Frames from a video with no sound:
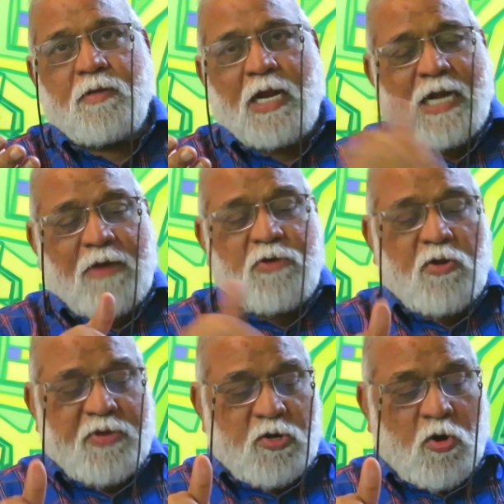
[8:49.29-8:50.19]
And now, you
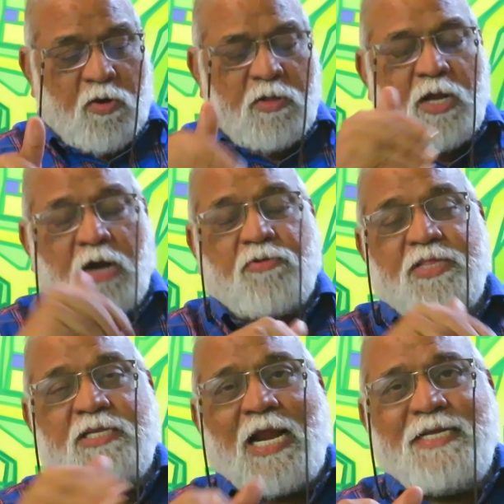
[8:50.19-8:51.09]
know, we know out of
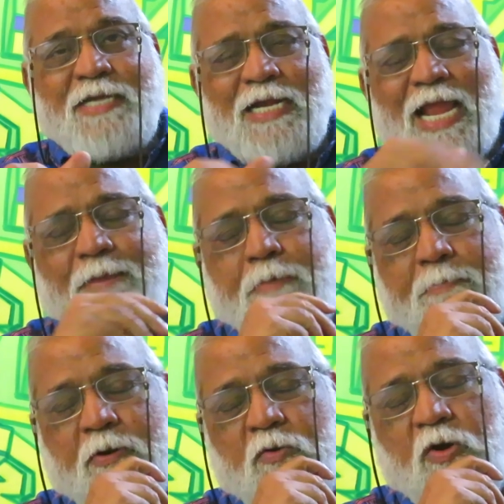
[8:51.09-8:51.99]
these 19 lakh
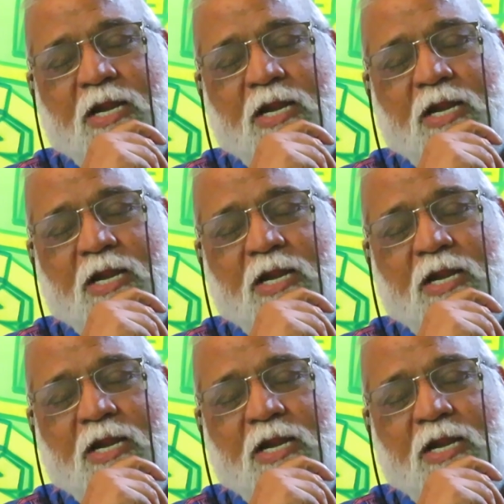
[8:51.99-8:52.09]
people,